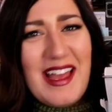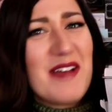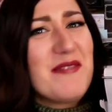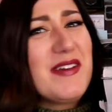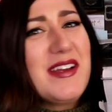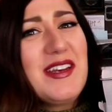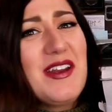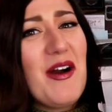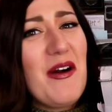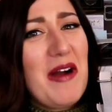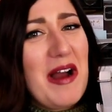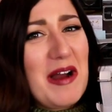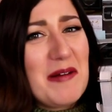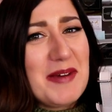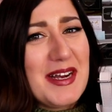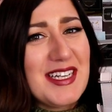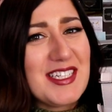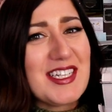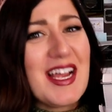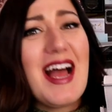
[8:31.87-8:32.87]
and we know how
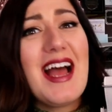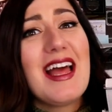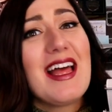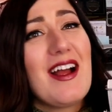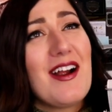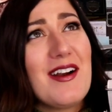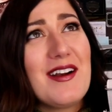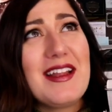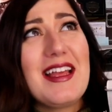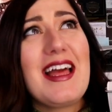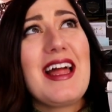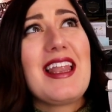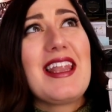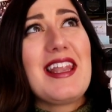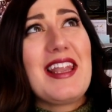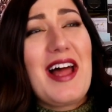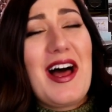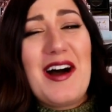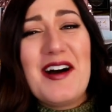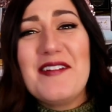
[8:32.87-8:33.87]
much I already
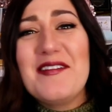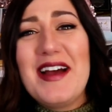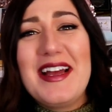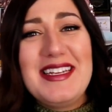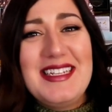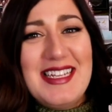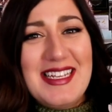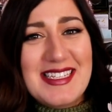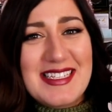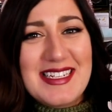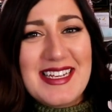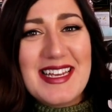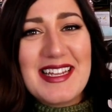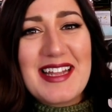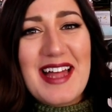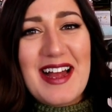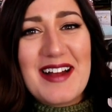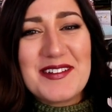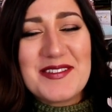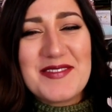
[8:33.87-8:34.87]
love Disney
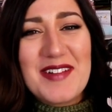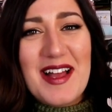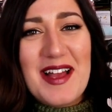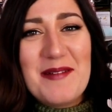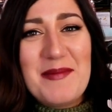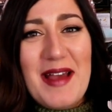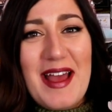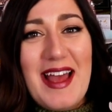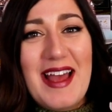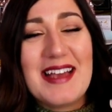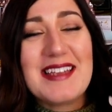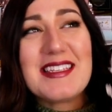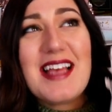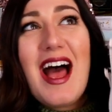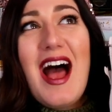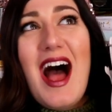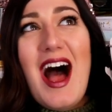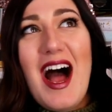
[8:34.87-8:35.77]
Loungefly bags.